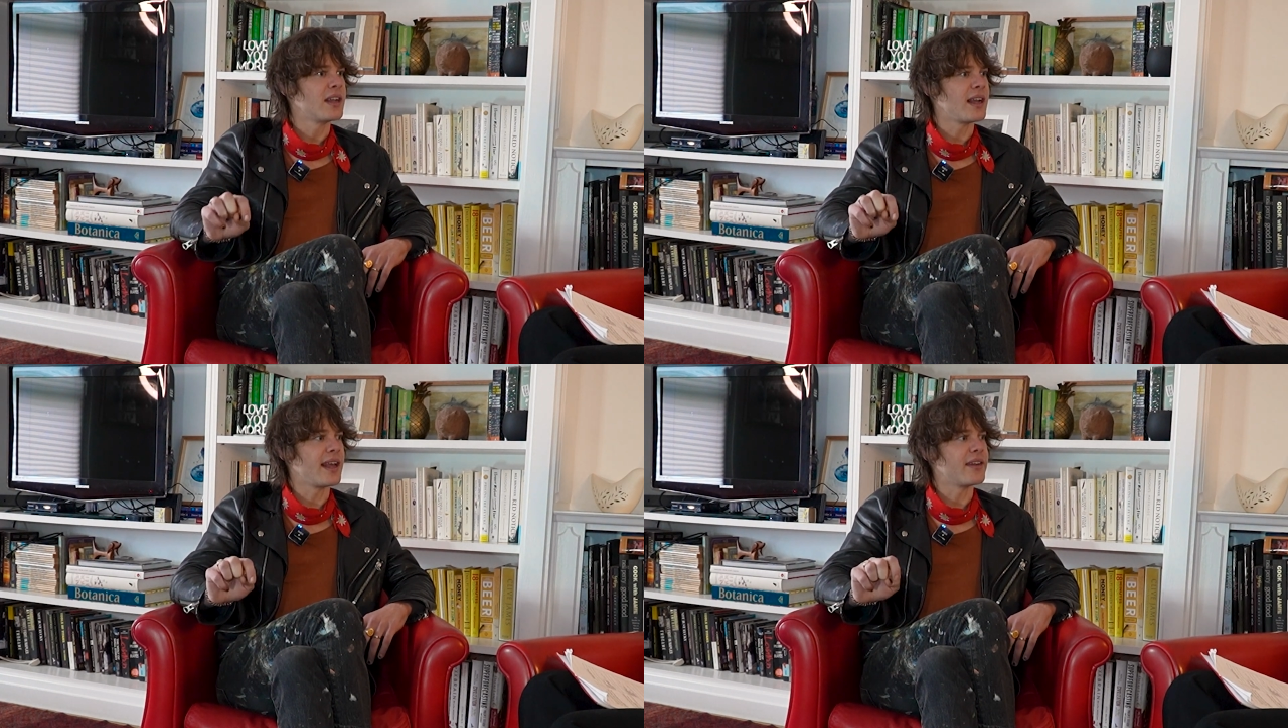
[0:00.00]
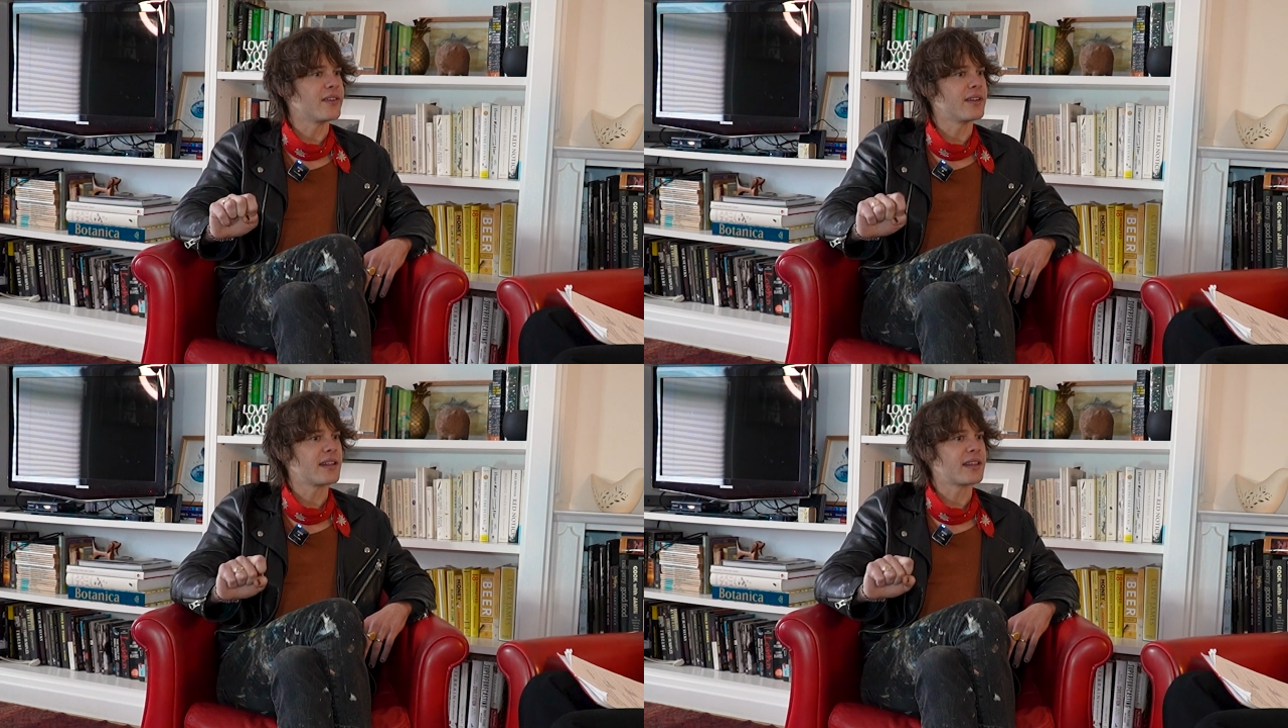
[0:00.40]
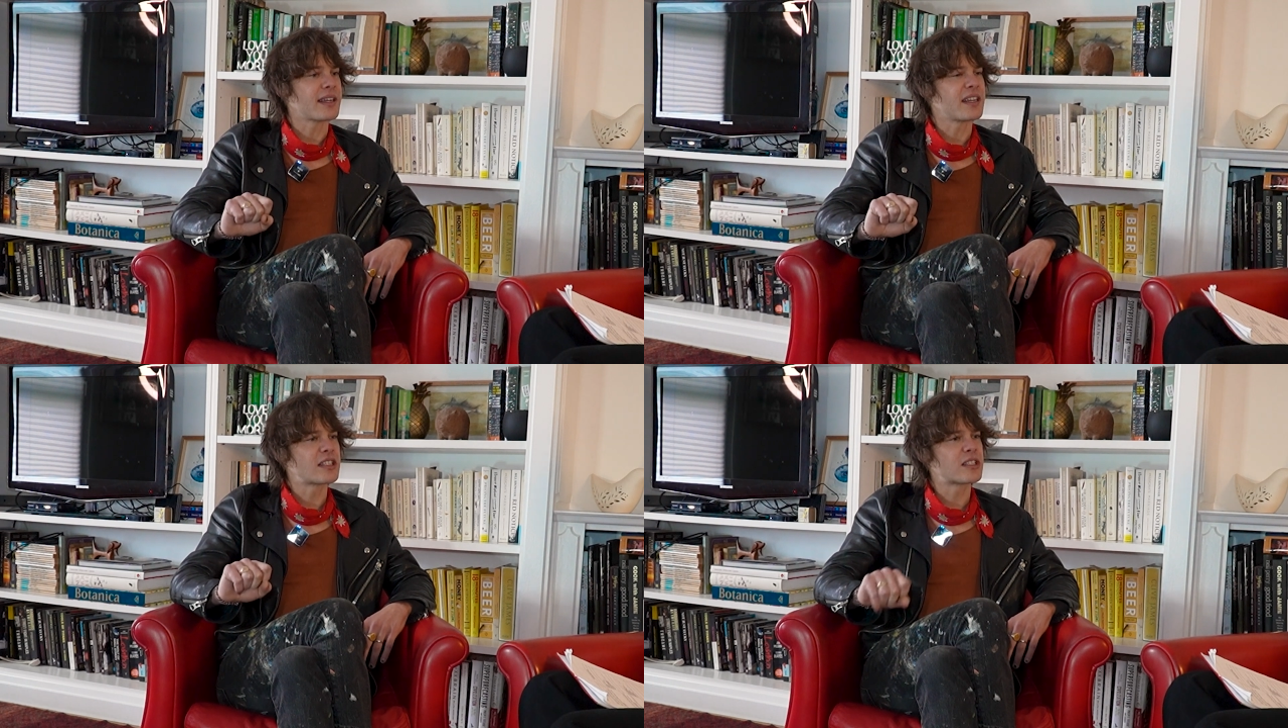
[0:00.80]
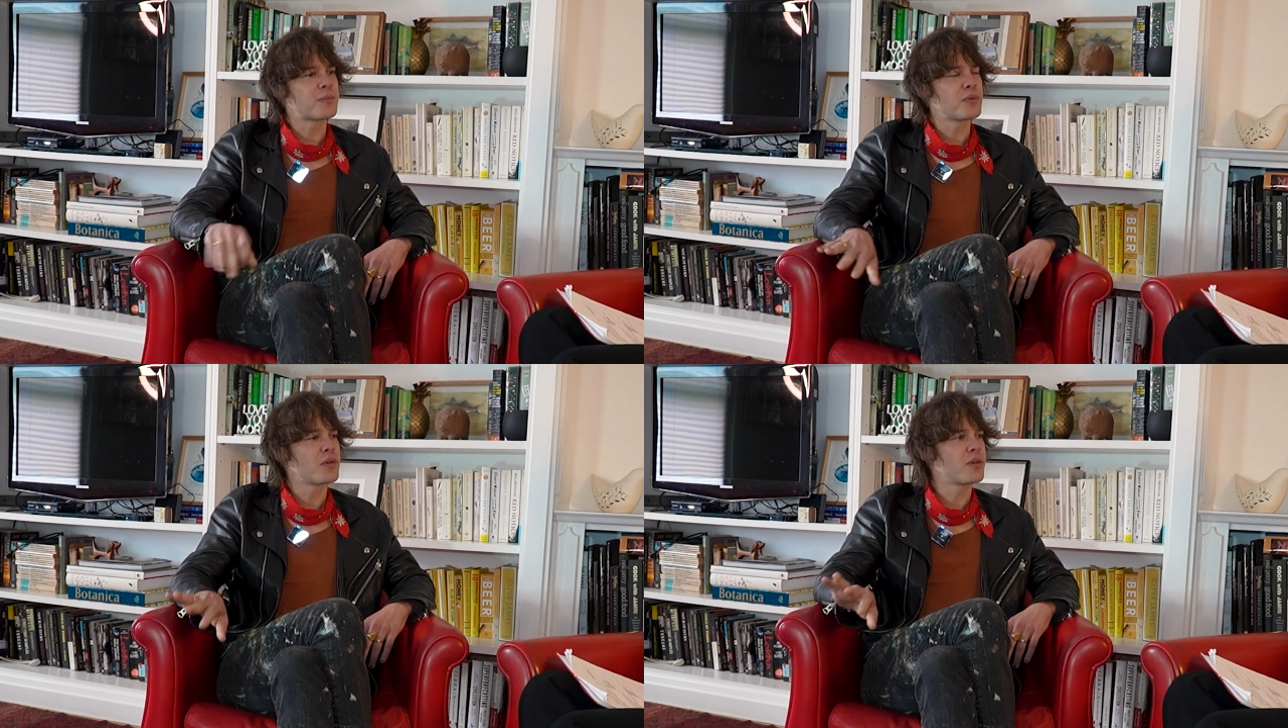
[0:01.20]
and like
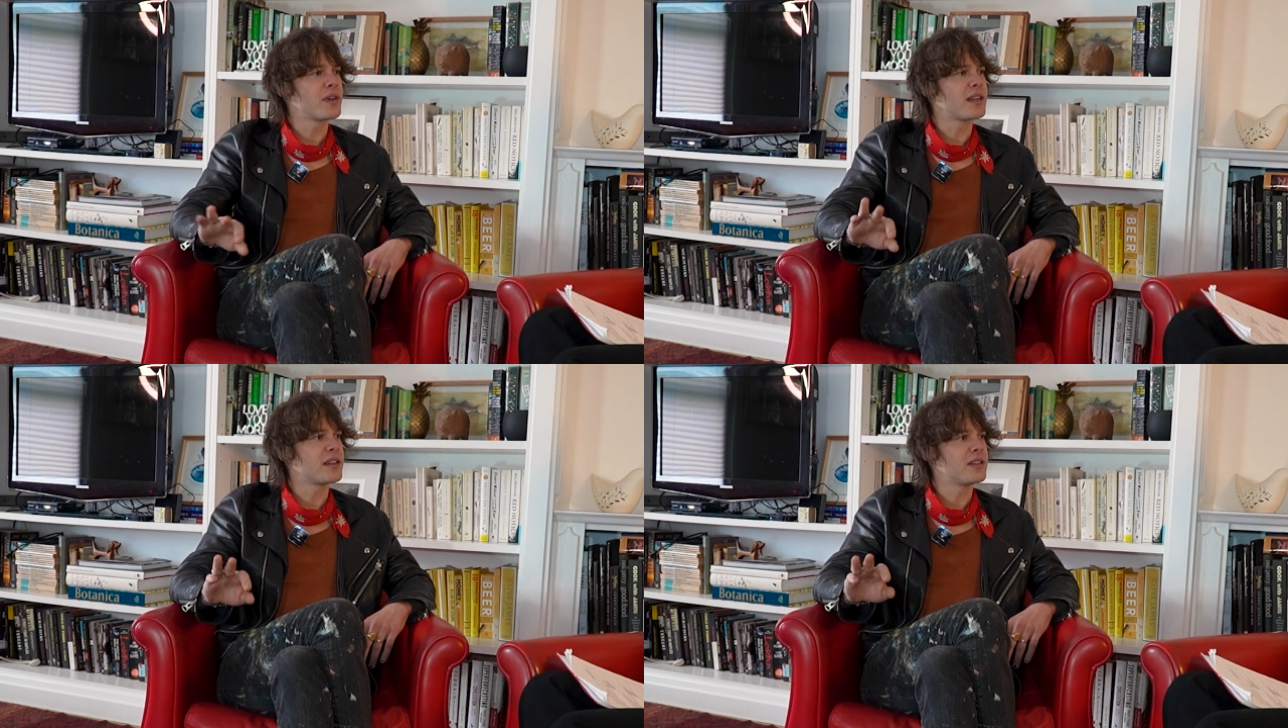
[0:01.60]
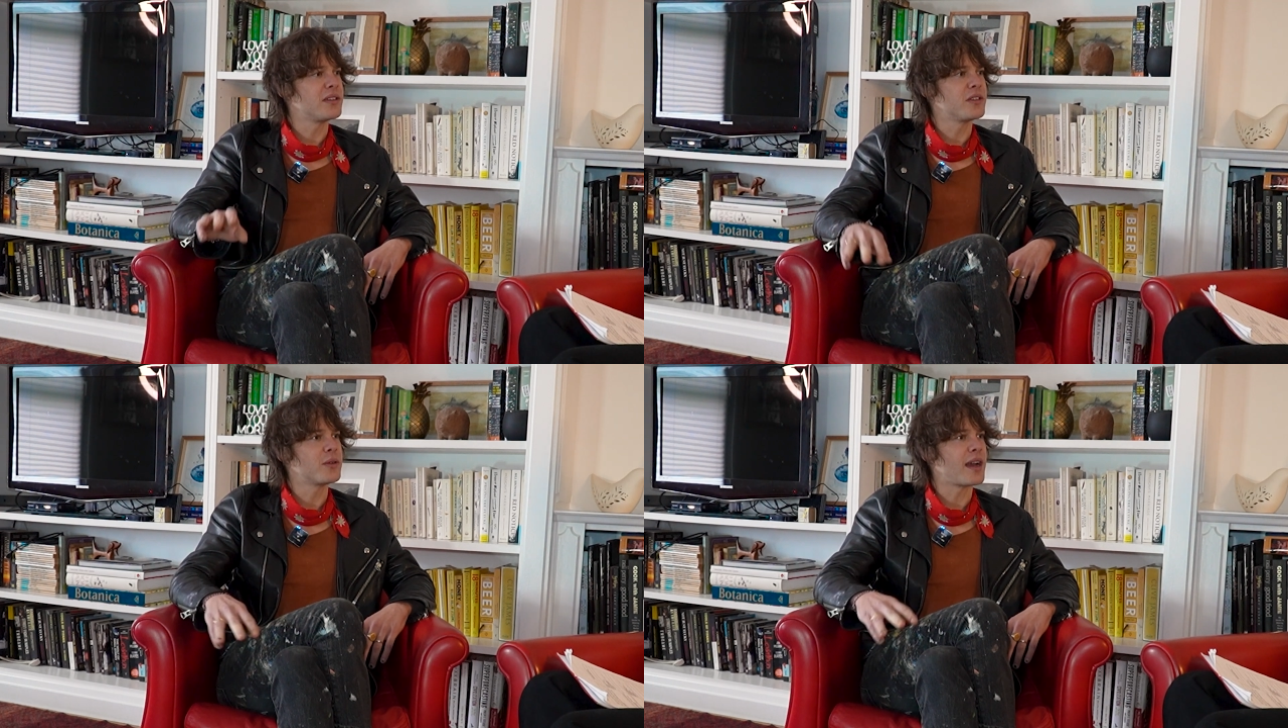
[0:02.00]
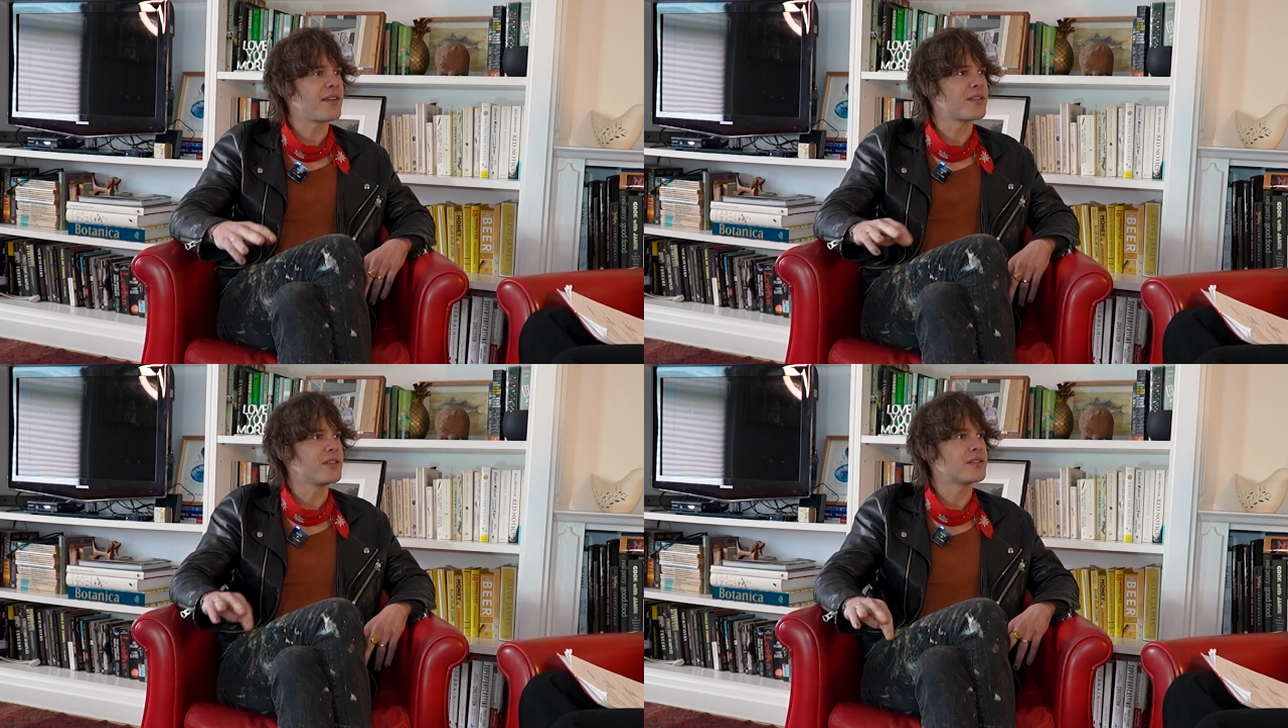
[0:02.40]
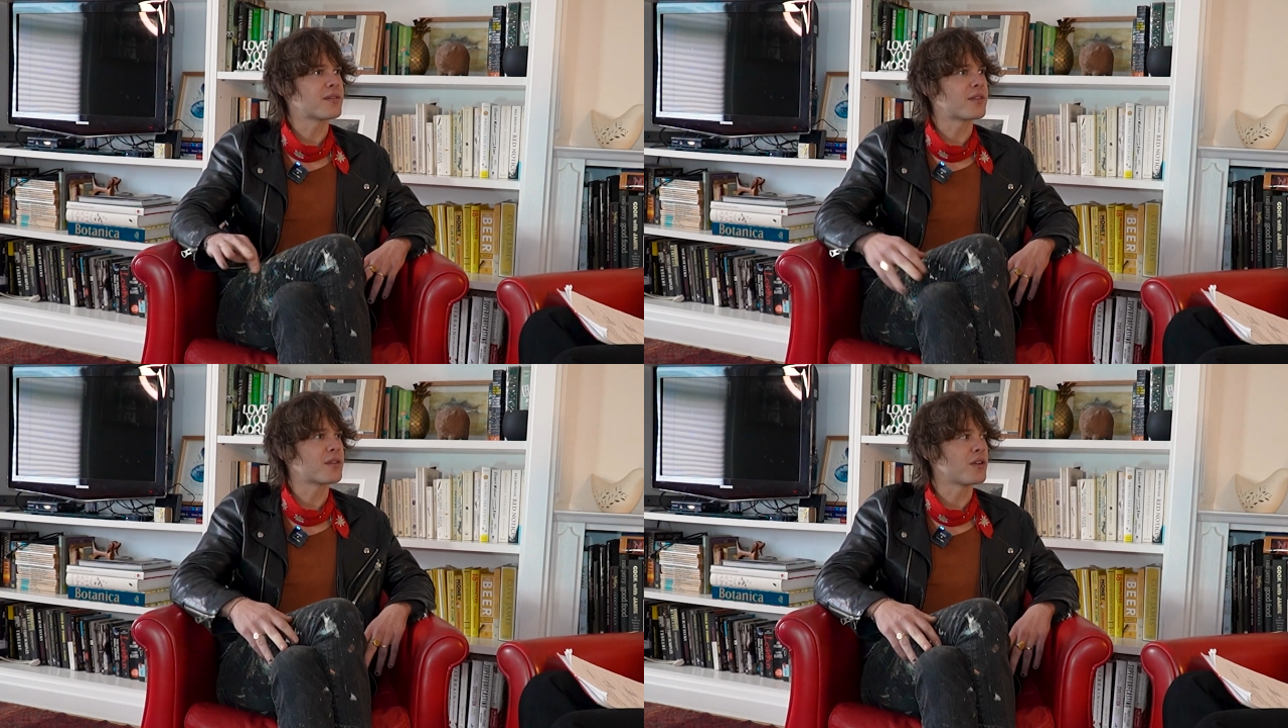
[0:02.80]
exploring new avenues
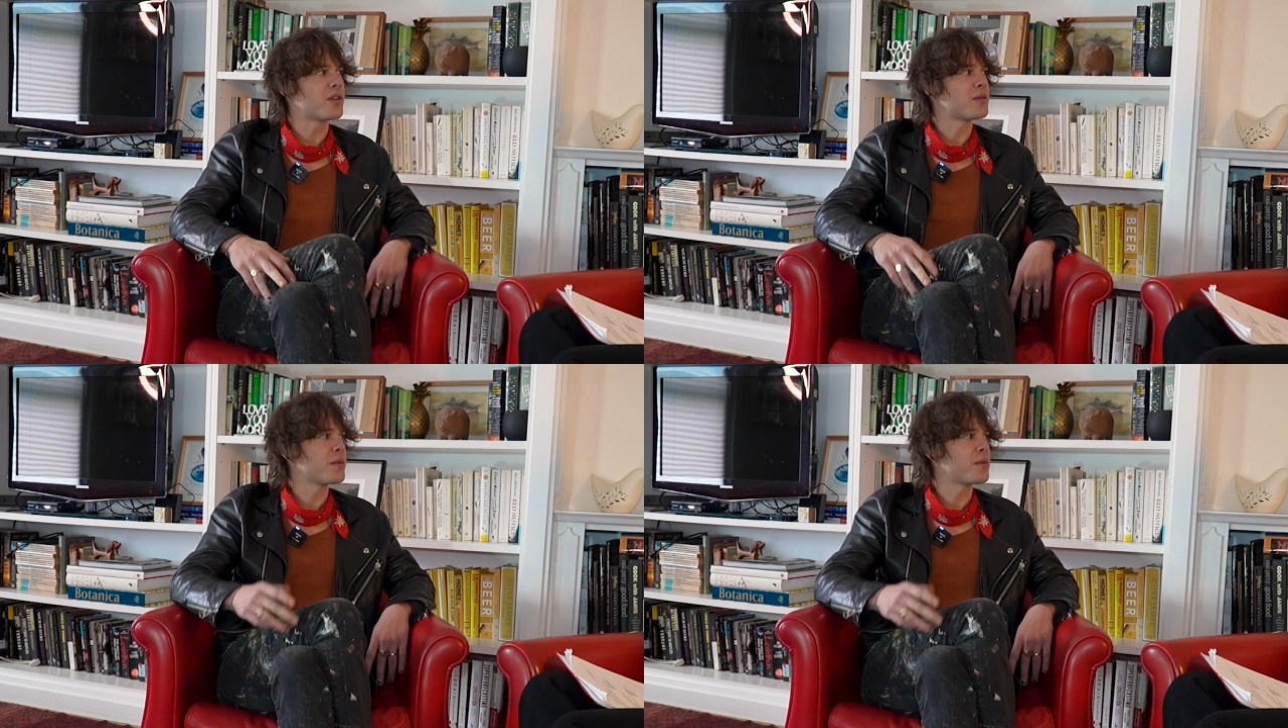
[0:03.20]
of thought,